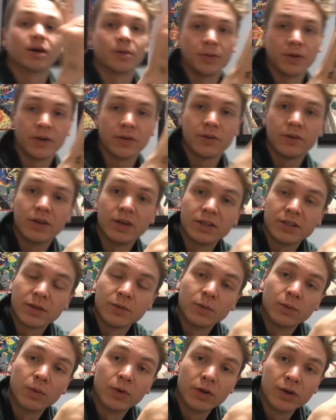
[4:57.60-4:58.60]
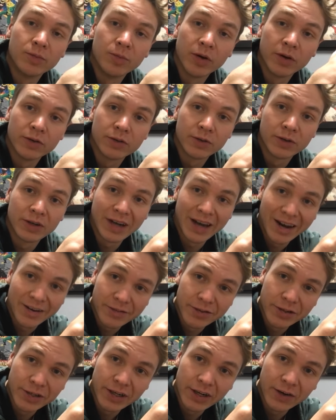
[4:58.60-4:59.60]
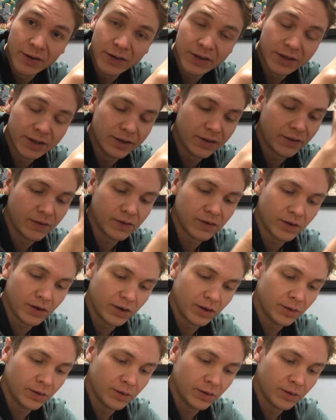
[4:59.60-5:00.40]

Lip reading: couple other things I would warn you about during aftercare is